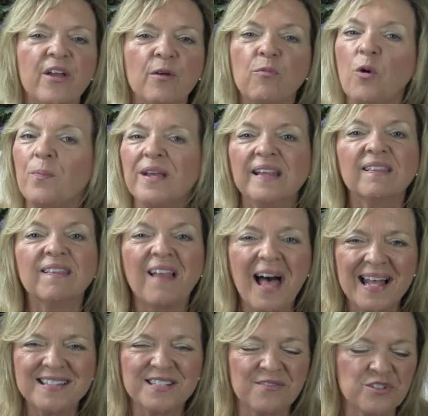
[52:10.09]
There will be
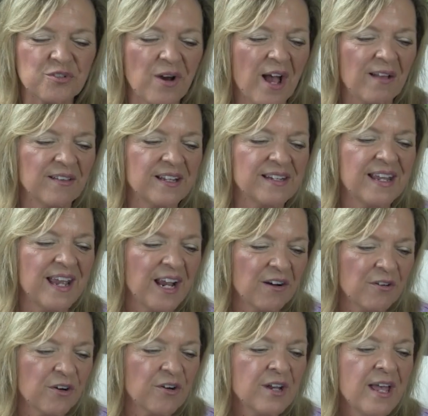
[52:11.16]
lots of trial and
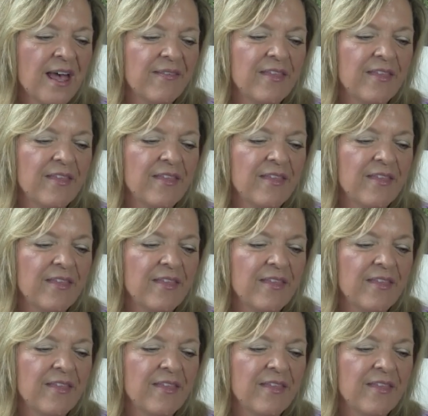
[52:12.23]
error.